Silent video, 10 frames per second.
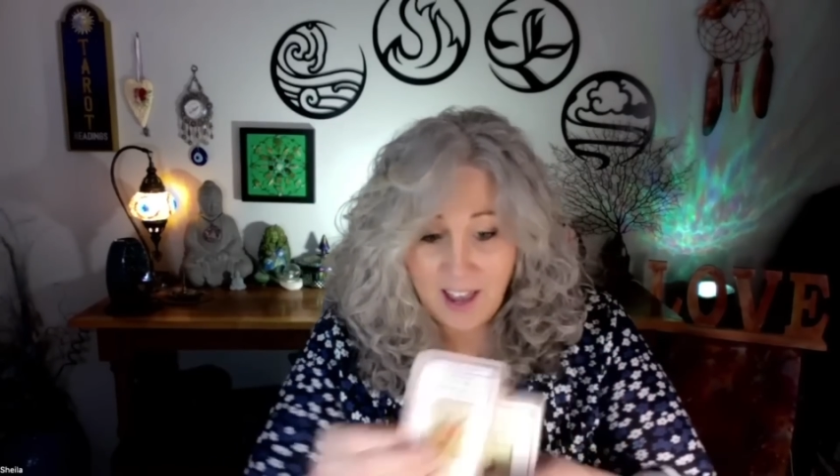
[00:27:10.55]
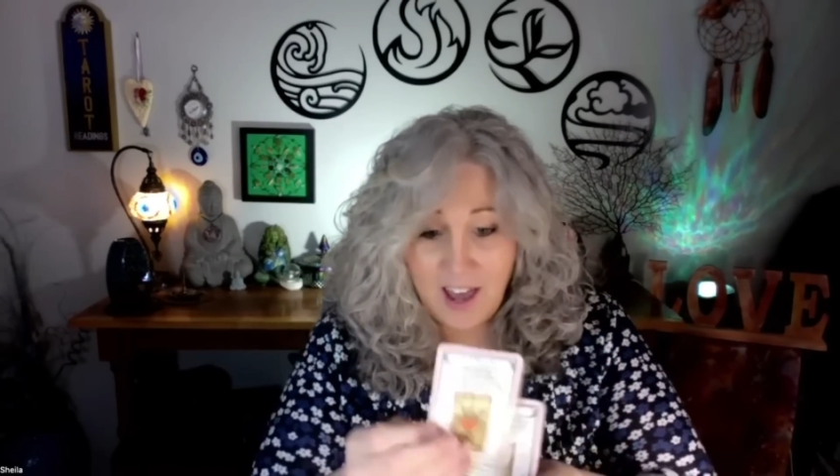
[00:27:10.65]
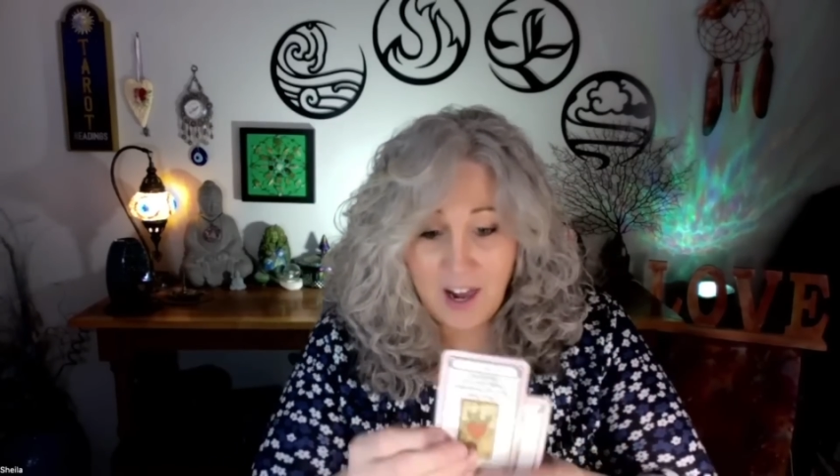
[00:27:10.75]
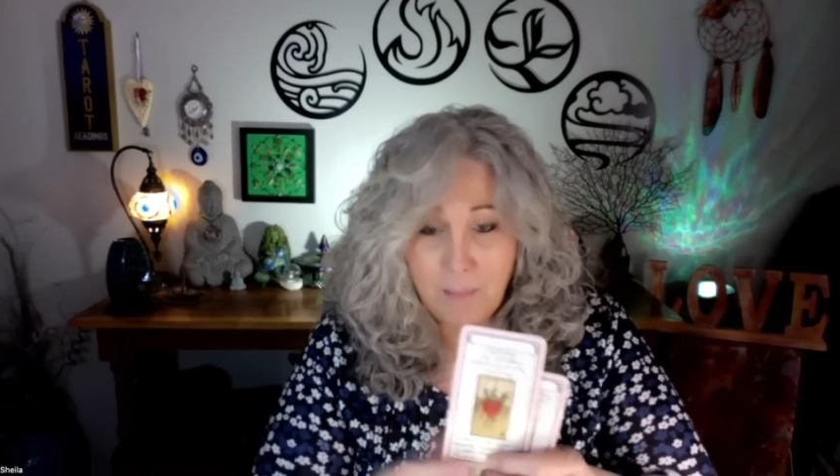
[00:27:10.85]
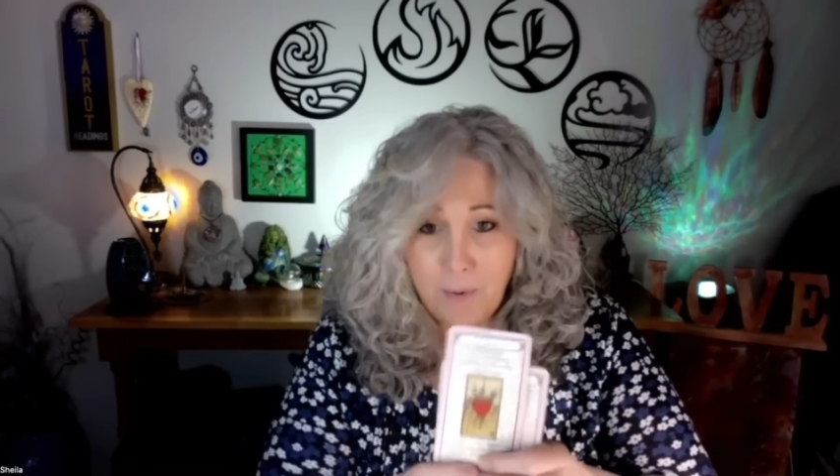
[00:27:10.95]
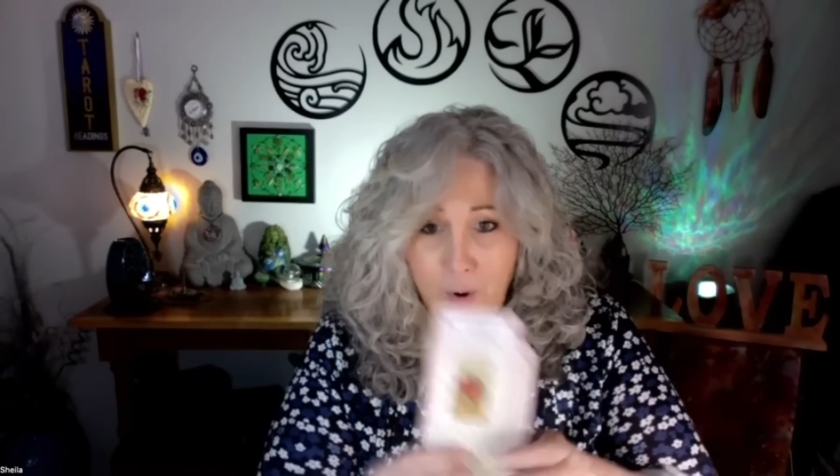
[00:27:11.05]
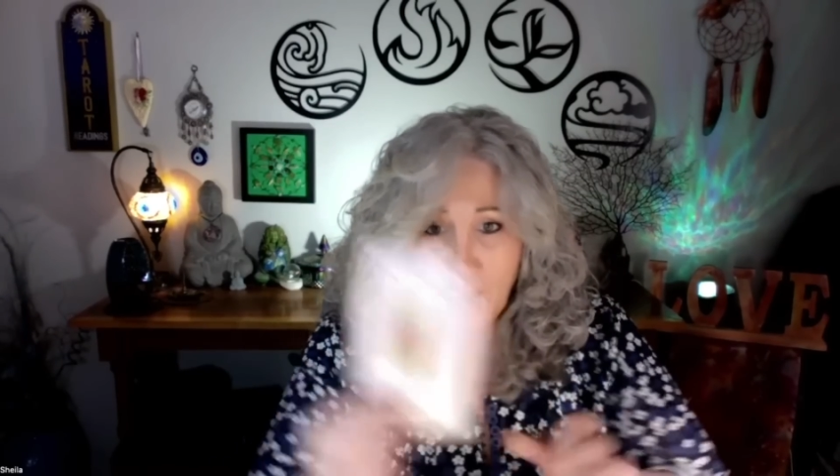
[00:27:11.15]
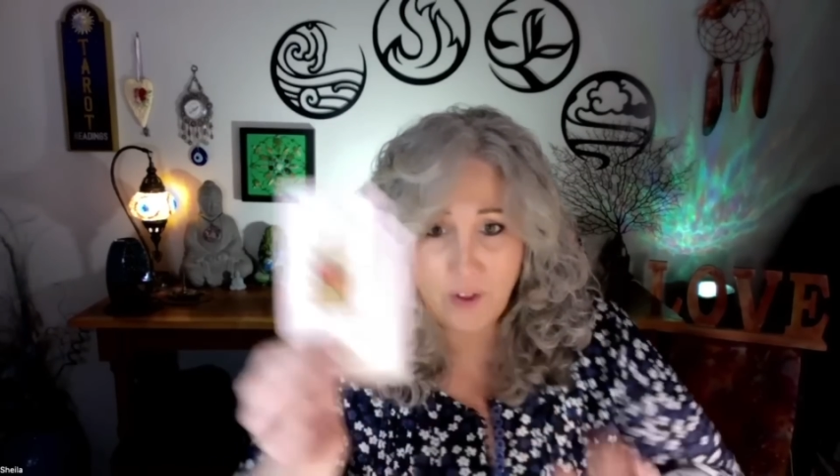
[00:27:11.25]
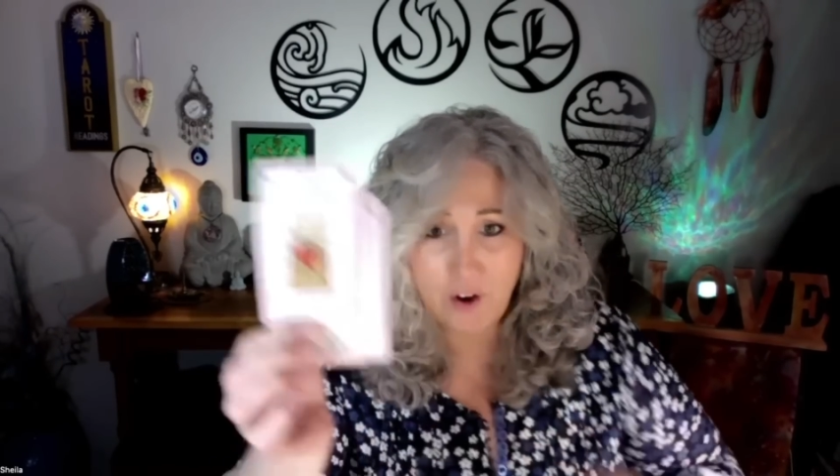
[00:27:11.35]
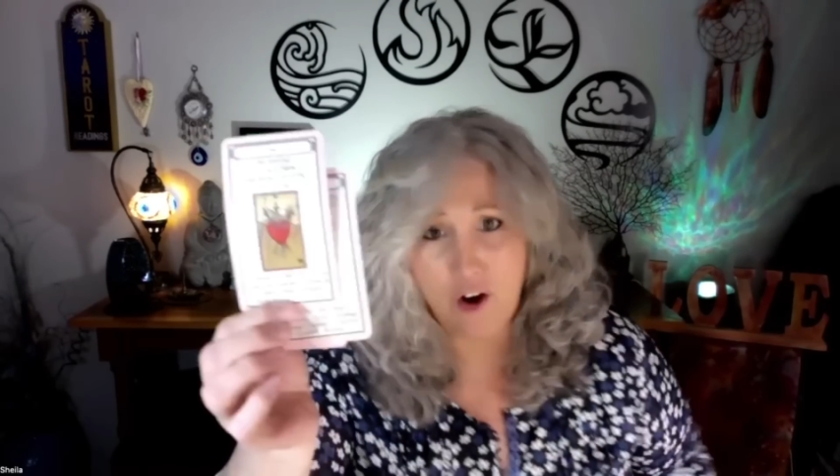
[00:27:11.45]
and it
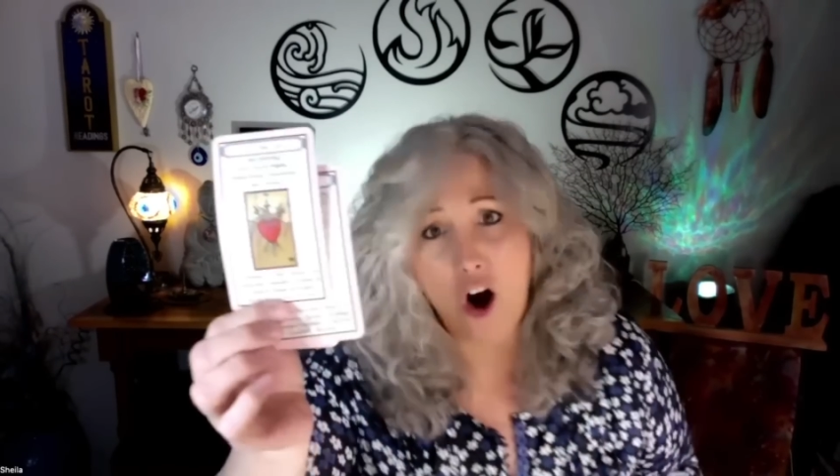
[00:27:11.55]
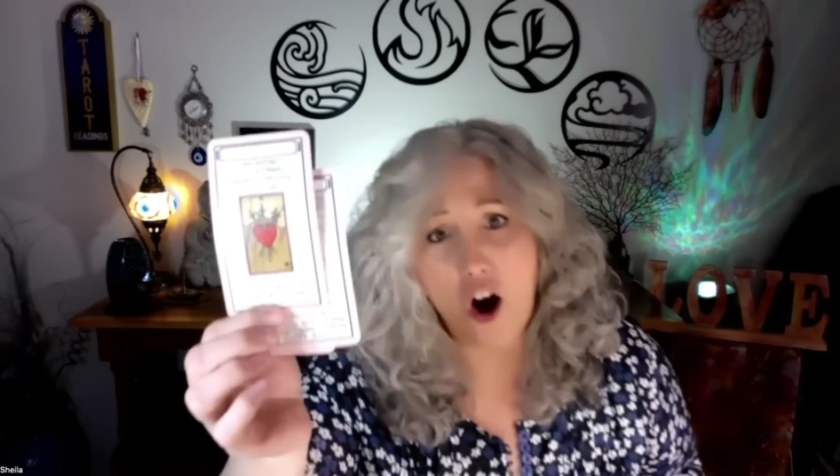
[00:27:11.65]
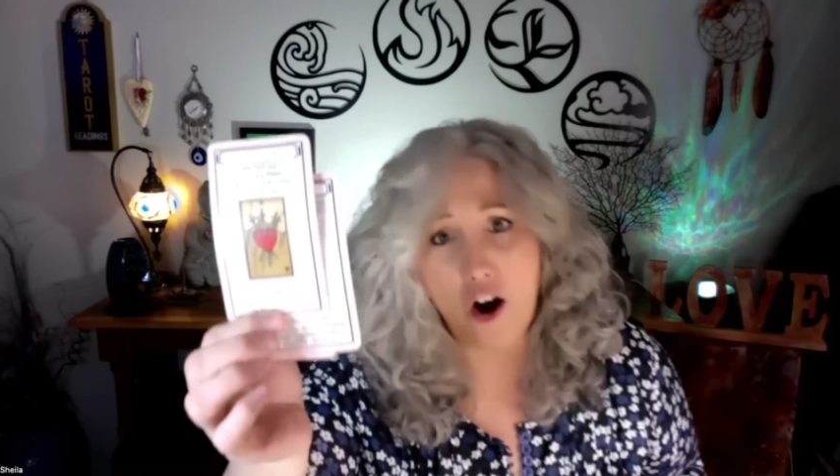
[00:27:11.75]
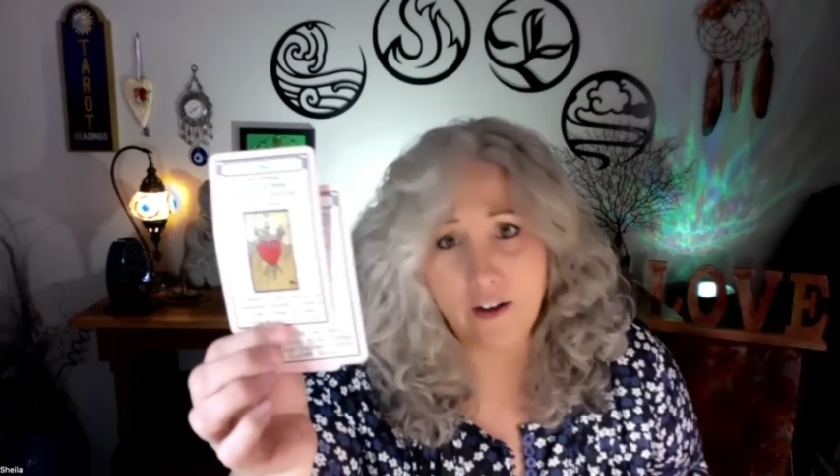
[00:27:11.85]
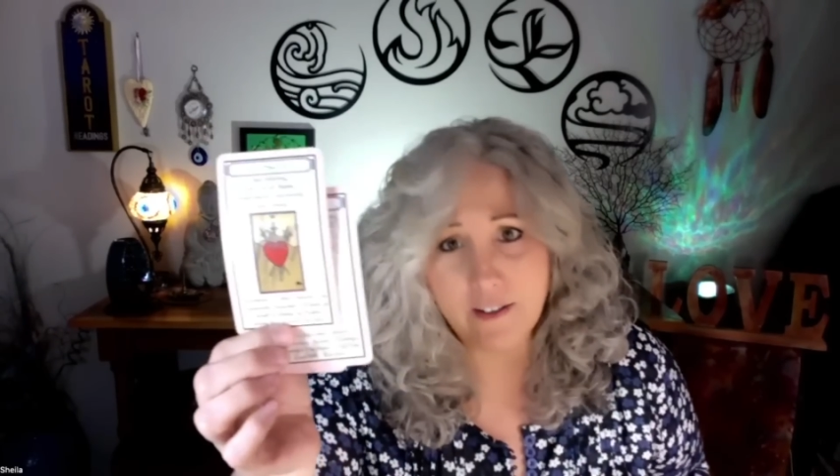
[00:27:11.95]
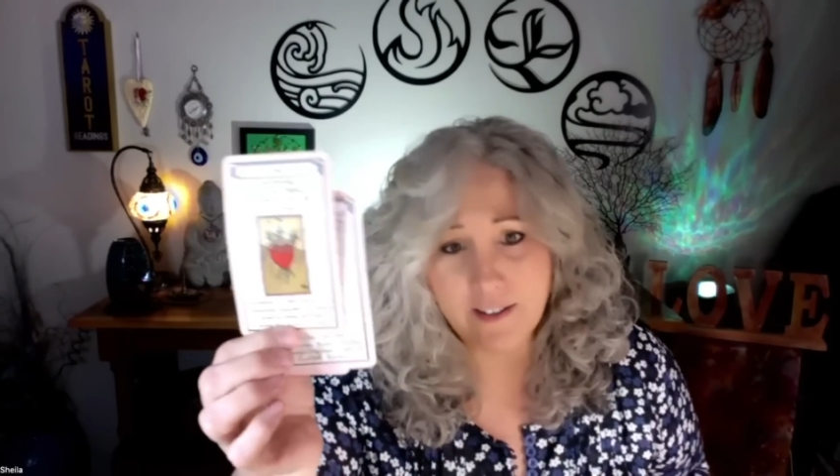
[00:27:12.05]
broke their heart.